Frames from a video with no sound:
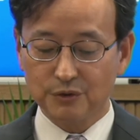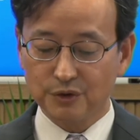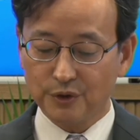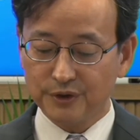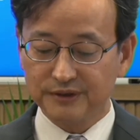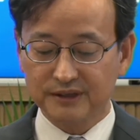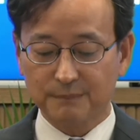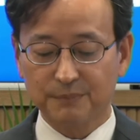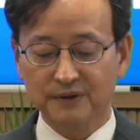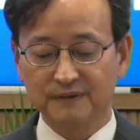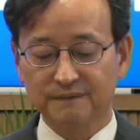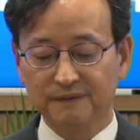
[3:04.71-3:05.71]
ongoing
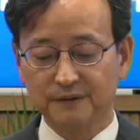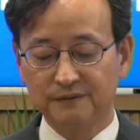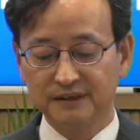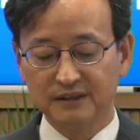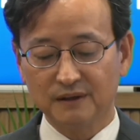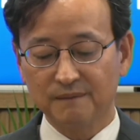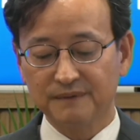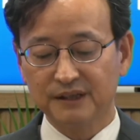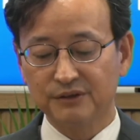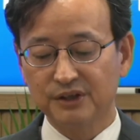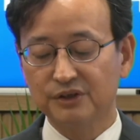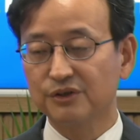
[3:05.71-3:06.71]
support for
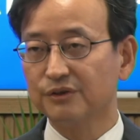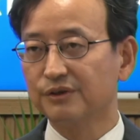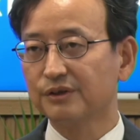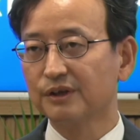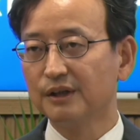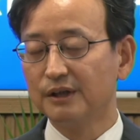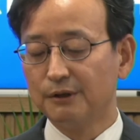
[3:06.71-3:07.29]
resolving issues